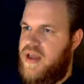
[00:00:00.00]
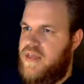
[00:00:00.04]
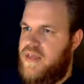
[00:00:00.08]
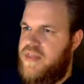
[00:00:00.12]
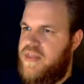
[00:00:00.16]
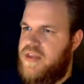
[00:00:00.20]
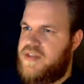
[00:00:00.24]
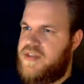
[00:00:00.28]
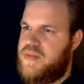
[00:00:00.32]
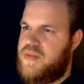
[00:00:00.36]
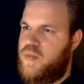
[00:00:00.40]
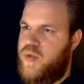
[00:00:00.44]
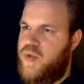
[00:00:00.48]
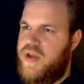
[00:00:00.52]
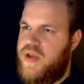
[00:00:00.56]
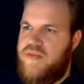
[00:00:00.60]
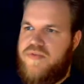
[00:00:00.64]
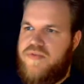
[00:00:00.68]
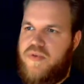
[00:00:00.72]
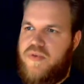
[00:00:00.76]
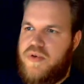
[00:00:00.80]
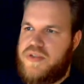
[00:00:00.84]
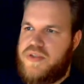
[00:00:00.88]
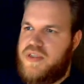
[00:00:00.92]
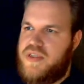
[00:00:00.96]
I think, some
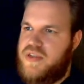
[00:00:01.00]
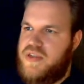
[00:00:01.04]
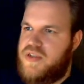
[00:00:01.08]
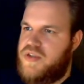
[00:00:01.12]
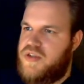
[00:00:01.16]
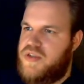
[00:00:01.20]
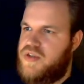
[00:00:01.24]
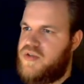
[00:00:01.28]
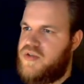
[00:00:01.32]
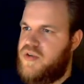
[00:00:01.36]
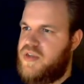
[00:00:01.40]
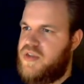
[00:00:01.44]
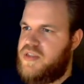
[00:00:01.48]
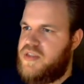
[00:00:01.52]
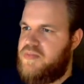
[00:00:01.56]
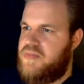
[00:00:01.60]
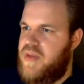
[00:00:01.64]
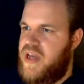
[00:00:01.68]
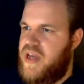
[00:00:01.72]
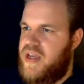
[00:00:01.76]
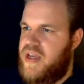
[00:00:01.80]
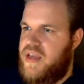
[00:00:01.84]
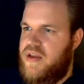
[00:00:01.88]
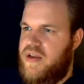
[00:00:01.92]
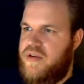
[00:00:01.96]
reinforcing struts
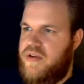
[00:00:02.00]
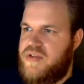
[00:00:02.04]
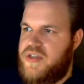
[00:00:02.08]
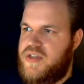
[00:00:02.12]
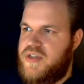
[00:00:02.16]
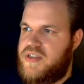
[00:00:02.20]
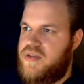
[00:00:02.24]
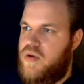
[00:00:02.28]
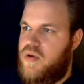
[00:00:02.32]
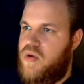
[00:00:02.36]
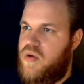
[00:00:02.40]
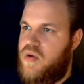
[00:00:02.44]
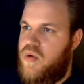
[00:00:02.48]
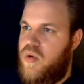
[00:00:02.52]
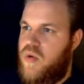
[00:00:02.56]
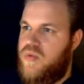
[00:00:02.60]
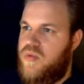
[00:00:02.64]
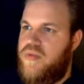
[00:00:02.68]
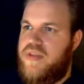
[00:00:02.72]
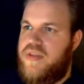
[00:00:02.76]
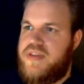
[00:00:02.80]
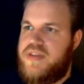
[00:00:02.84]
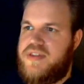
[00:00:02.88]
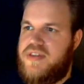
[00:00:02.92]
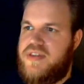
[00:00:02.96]
back here just to
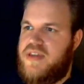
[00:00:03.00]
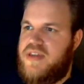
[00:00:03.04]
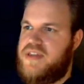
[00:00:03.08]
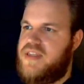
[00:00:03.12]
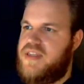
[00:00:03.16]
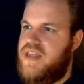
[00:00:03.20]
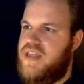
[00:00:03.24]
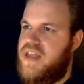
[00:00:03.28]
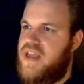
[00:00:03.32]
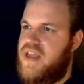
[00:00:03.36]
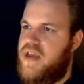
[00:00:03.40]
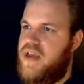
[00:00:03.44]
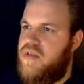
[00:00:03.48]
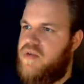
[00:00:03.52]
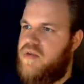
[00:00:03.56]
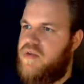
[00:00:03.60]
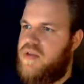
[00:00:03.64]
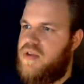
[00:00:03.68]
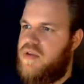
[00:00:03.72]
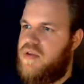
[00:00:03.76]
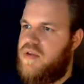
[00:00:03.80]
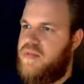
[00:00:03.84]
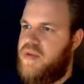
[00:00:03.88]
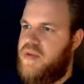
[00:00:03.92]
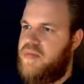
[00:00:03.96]
hold this thing together
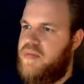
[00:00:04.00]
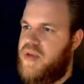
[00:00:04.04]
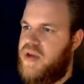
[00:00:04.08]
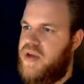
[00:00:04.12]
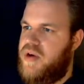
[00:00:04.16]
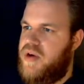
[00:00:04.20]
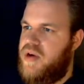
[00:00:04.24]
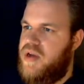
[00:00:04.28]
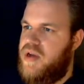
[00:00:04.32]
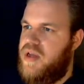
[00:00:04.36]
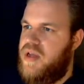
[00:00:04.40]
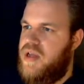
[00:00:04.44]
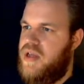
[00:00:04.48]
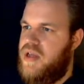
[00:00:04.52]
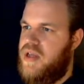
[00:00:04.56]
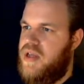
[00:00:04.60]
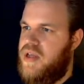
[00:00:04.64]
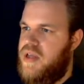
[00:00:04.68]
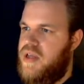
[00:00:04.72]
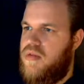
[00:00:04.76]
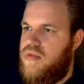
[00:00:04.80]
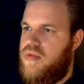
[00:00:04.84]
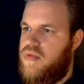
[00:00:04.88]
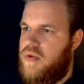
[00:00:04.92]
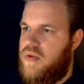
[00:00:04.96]
a little bit better.
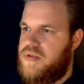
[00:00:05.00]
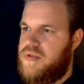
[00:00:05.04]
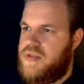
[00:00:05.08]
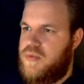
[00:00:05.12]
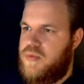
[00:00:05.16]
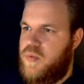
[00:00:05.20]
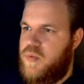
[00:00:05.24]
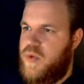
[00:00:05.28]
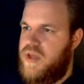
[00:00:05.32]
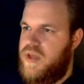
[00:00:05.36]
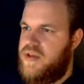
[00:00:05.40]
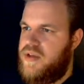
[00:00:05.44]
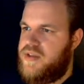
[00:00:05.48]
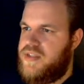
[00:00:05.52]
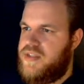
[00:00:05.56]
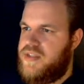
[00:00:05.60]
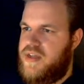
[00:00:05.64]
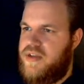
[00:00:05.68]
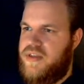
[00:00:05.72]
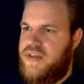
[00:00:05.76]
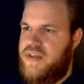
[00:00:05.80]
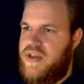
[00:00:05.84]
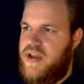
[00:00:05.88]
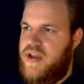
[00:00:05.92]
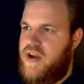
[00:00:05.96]
Throw some wheels
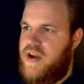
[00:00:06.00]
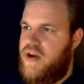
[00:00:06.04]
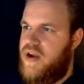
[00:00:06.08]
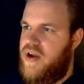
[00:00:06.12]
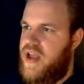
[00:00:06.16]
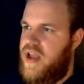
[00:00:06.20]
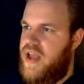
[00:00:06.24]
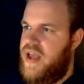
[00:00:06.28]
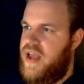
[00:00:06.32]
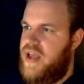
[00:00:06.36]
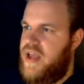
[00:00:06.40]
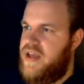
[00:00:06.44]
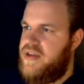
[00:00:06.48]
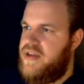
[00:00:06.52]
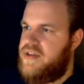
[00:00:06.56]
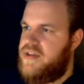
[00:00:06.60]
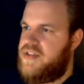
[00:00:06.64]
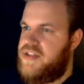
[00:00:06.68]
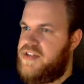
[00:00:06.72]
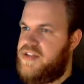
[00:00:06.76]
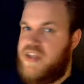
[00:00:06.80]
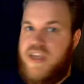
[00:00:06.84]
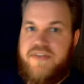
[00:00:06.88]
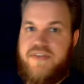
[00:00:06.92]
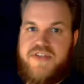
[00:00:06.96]
on there and
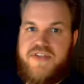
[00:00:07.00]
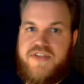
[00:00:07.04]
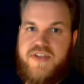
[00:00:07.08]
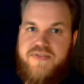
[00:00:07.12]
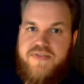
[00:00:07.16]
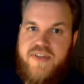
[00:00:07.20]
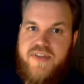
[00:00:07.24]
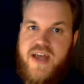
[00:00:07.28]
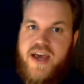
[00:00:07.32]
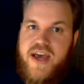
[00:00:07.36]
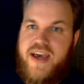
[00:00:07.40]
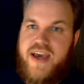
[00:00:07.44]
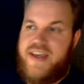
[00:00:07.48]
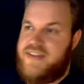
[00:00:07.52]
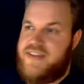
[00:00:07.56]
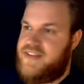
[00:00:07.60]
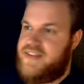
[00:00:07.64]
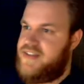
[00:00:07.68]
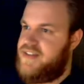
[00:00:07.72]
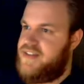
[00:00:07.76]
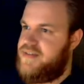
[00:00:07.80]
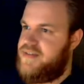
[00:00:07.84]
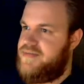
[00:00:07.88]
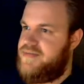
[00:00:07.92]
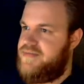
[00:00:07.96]
see if she
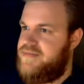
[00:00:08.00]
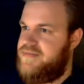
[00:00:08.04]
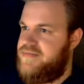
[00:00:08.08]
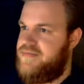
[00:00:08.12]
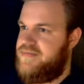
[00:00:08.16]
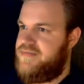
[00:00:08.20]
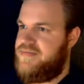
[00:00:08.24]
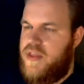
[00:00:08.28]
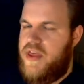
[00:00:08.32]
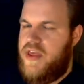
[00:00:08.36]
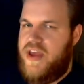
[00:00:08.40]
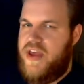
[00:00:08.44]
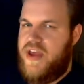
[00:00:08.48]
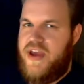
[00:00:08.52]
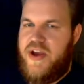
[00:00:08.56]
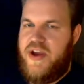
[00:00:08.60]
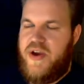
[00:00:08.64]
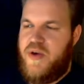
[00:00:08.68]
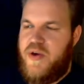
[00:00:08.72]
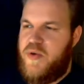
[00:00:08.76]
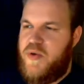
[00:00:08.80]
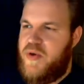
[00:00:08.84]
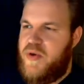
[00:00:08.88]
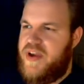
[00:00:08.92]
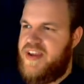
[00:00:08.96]
flies.
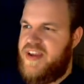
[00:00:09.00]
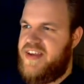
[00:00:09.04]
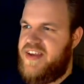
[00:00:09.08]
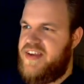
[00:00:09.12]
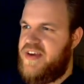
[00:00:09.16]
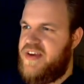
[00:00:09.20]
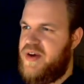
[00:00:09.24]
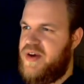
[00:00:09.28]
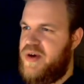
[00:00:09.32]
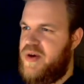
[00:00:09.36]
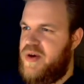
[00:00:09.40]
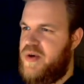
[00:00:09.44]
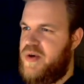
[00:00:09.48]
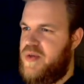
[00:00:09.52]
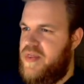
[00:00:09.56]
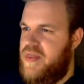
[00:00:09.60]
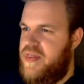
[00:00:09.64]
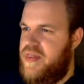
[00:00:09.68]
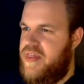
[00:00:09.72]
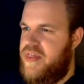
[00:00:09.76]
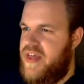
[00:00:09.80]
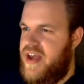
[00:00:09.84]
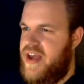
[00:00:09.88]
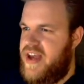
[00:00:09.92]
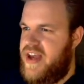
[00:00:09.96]
There we go.
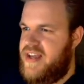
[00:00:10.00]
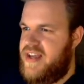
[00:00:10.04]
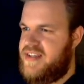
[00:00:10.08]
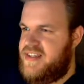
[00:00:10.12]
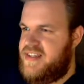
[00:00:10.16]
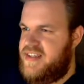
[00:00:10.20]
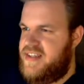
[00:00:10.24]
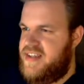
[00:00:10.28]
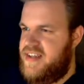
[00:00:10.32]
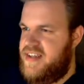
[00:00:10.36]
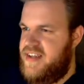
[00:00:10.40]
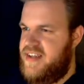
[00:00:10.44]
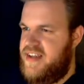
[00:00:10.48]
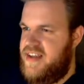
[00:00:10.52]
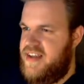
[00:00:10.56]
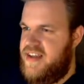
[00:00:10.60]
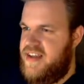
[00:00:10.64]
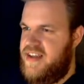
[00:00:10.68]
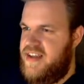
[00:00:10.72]
That